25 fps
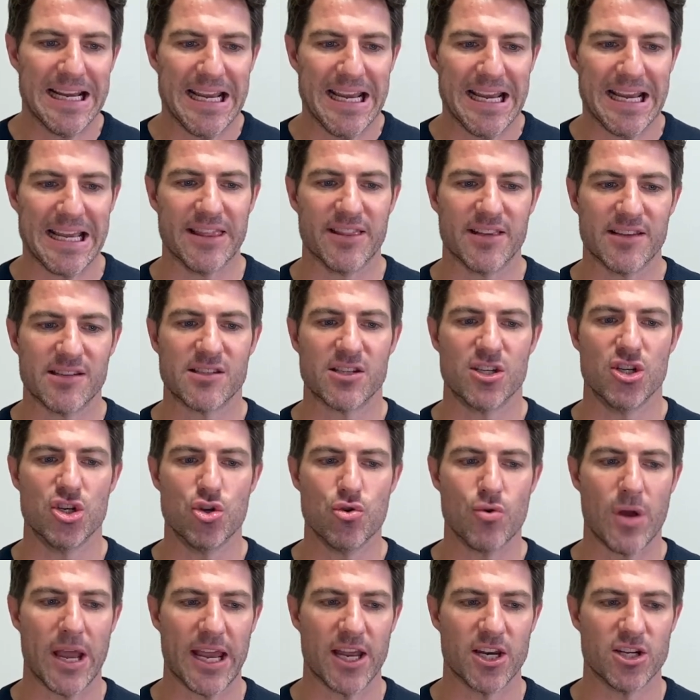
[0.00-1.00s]
in this new
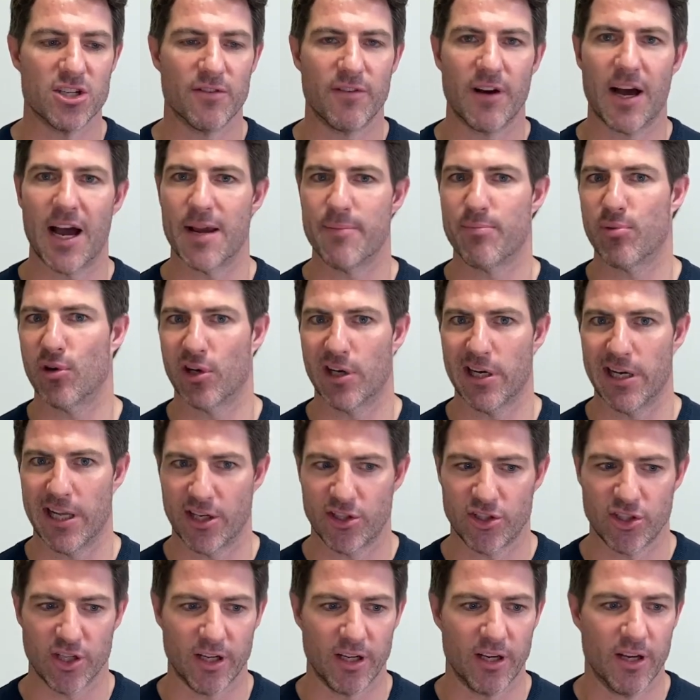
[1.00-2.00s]
age of
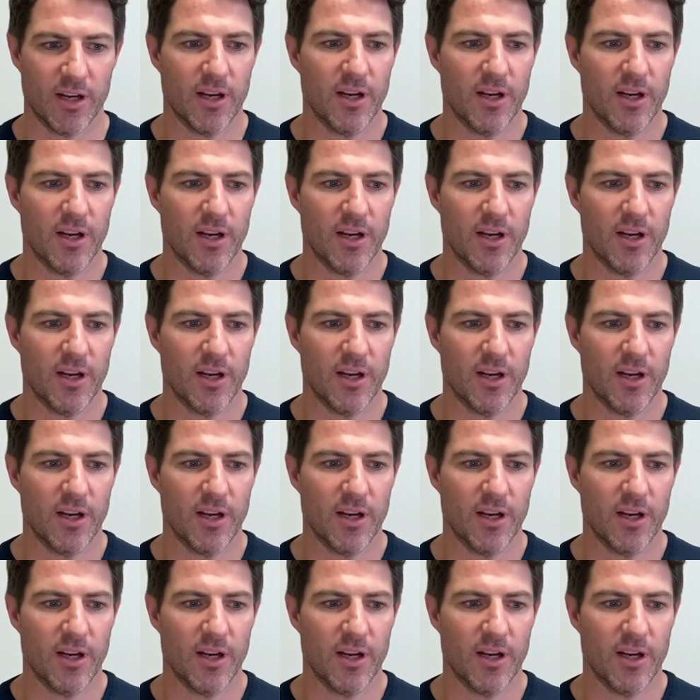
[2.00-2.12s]
hyperconnection.